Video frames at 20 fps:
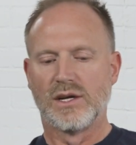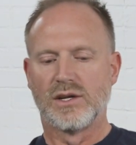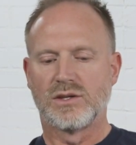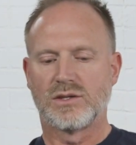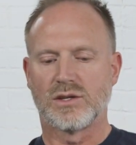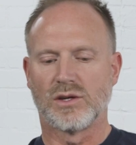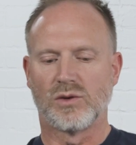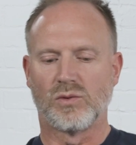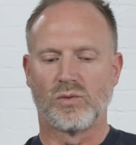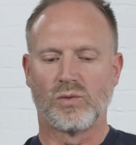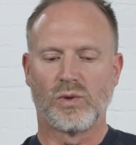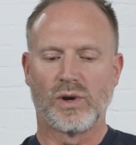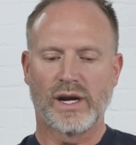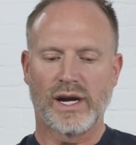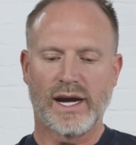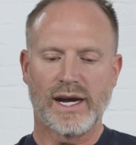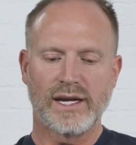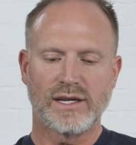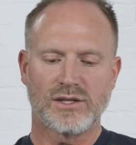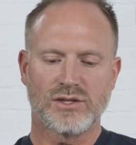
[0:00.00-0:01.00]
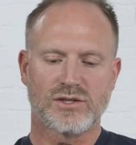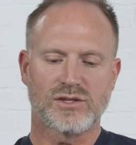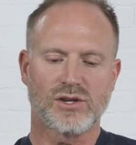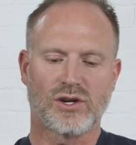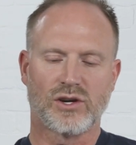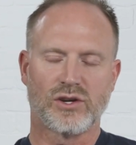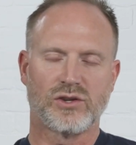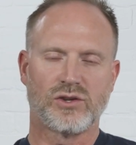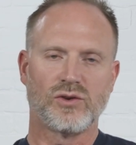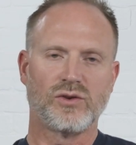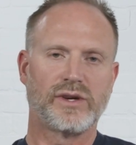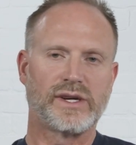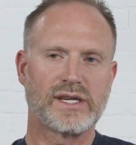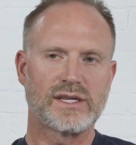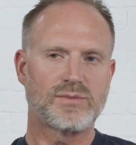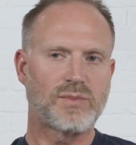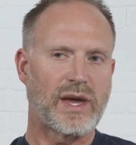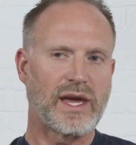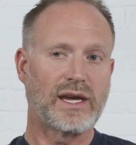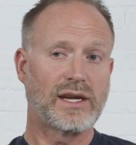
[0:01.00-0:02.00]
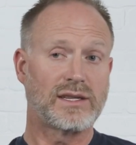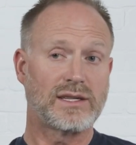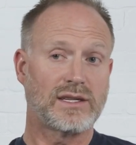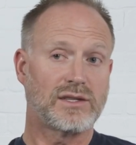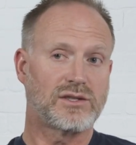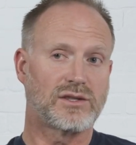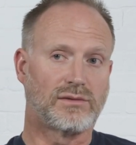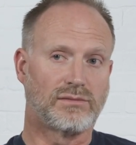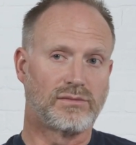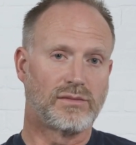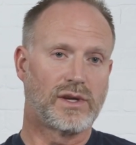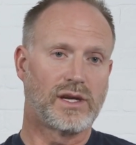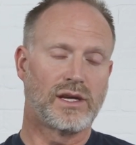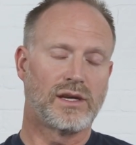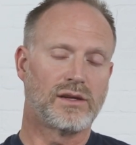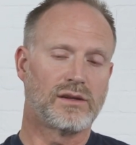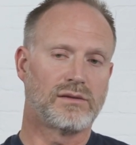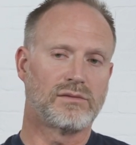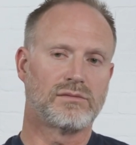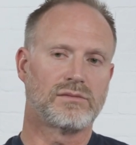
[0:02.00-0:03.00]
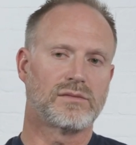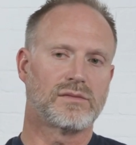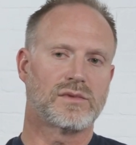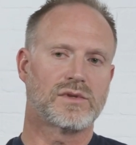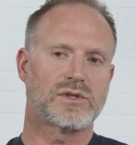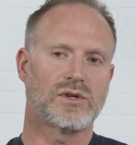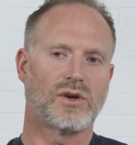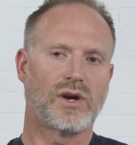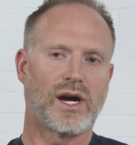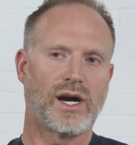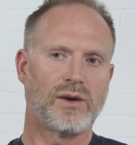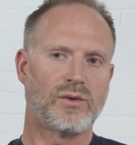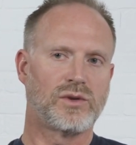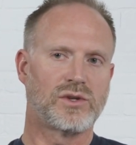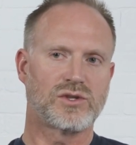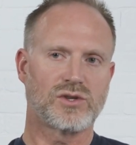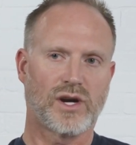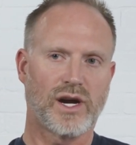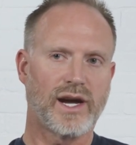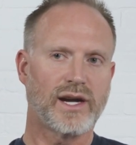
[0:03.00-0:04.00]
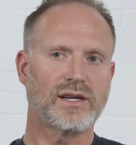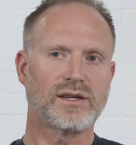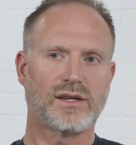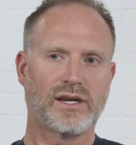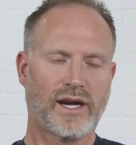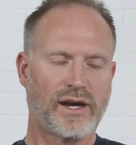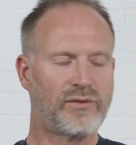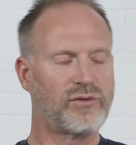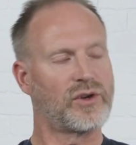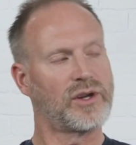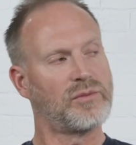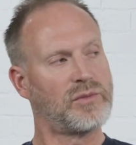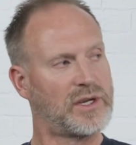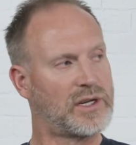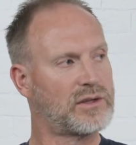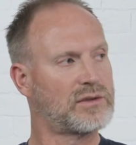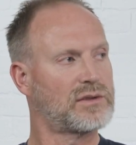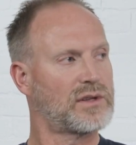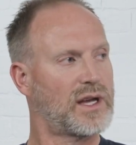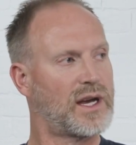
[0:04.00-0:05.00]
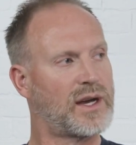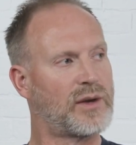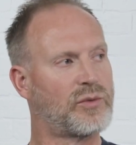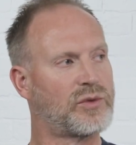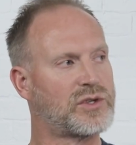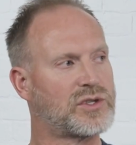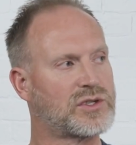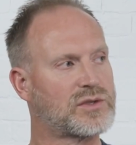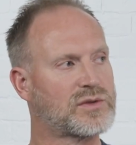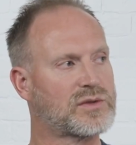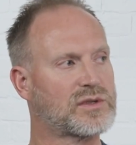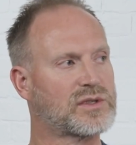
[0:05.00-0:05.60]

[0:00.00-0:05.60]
what I just started doing is paying attention. And so I would track every meal. I would just